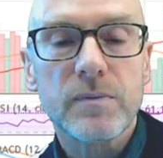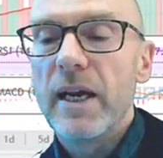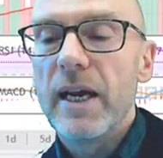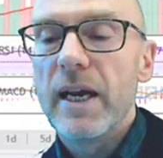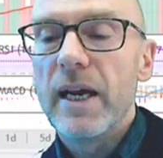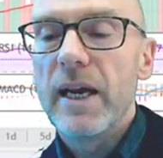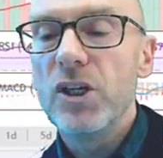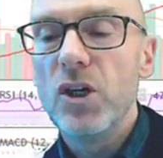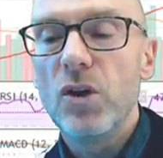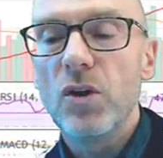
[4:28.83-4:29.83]
In
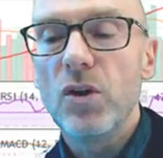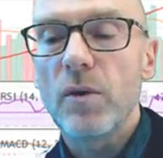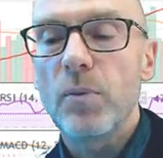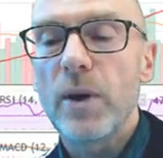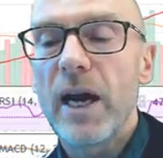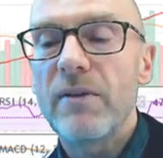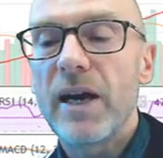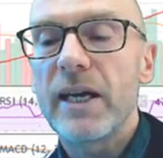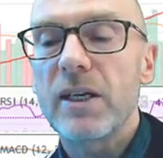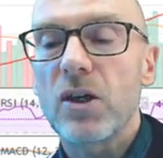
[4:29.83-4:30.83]
Europe, we have
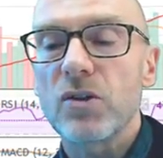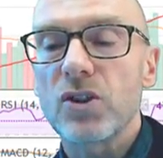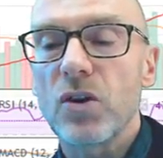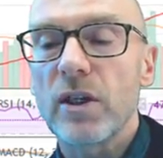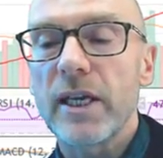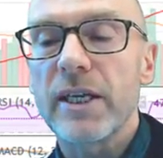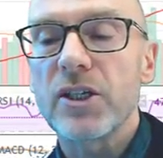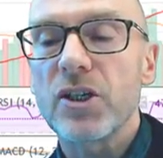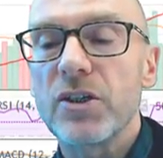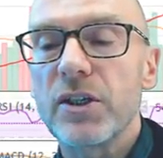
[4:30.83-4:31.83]
had a
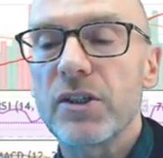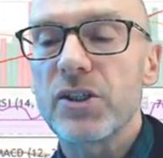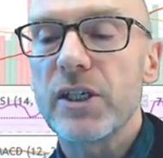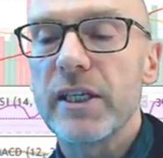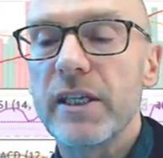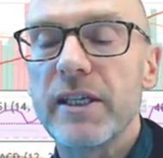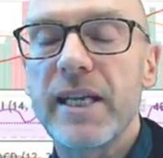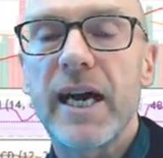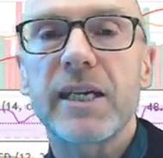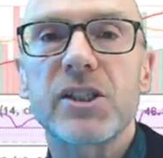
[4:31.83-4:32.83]
consolidation. You can see the
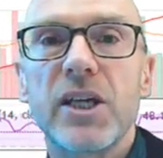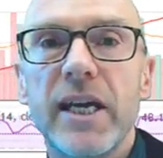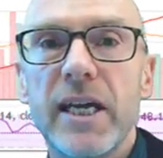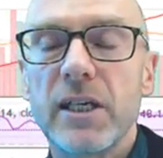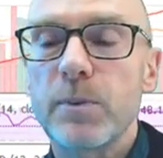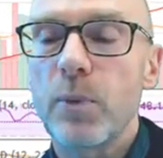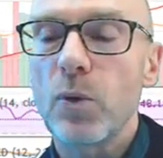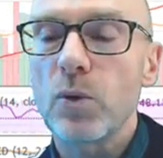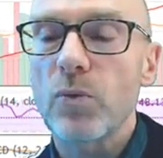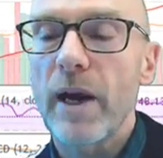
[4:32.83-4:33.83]
DAX here has
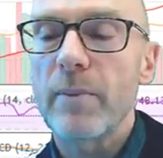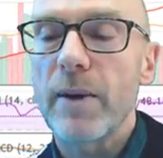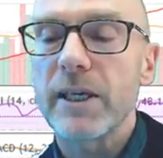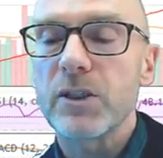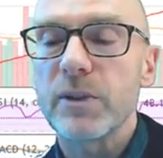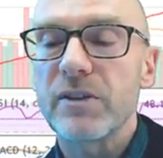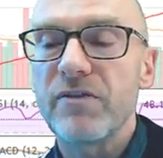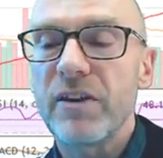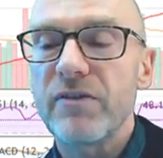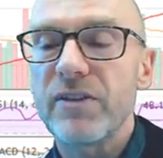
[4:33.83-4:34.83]
pulled right back to its
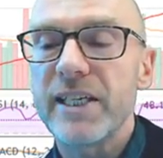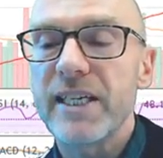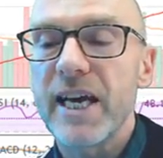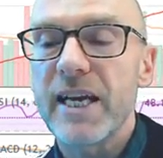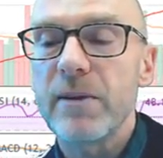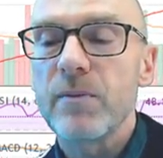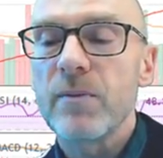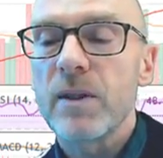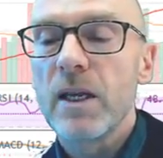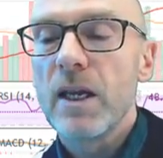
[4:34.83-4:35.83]
50-day.
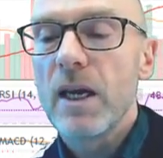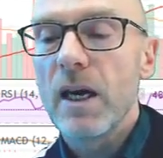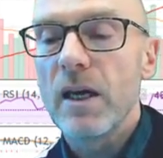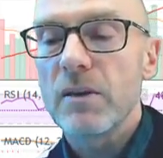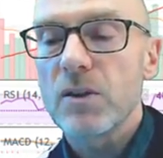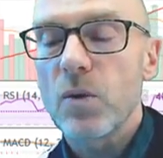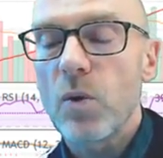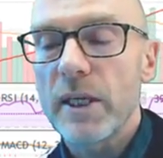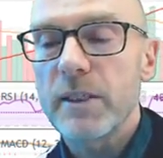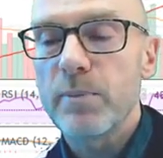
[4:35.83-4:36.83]
It's
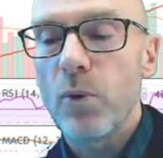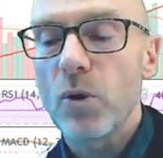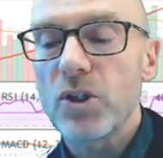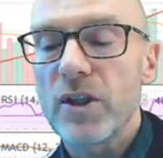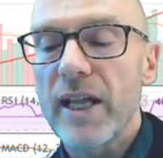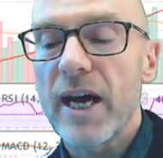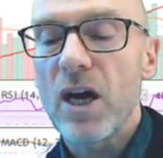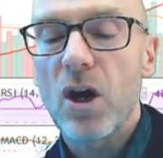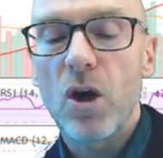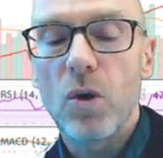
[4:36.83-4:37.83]
quite important that
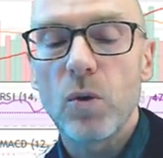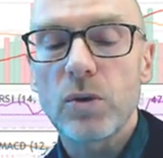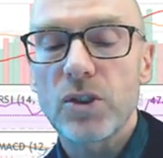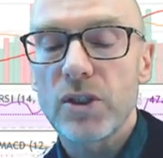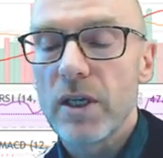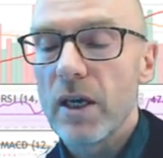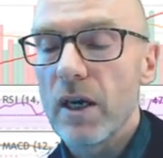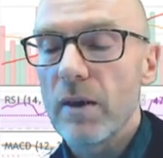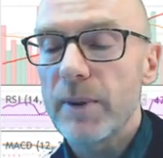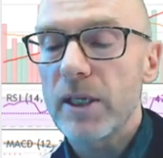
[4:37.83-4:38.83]
holds
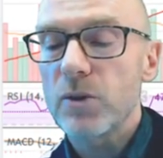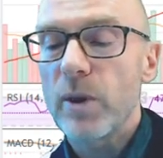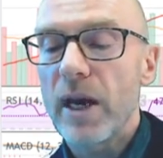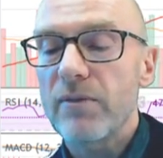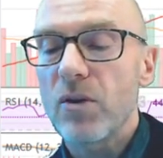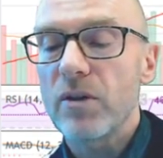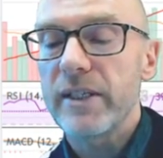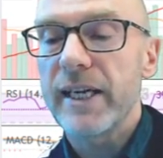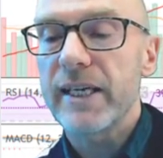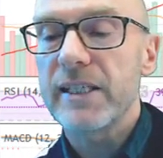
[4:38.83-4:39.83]
because we have got
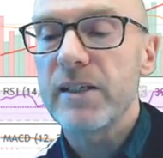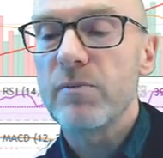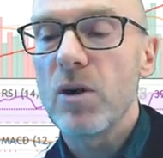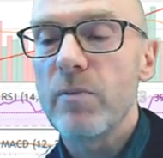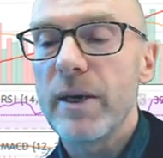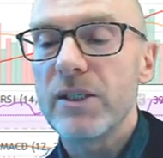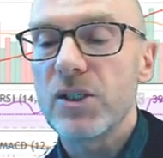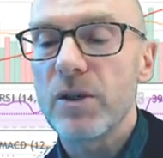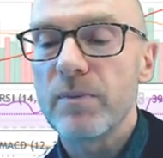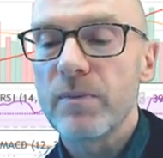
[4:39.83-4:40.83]
negative
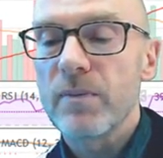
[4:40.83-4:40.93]
momentum.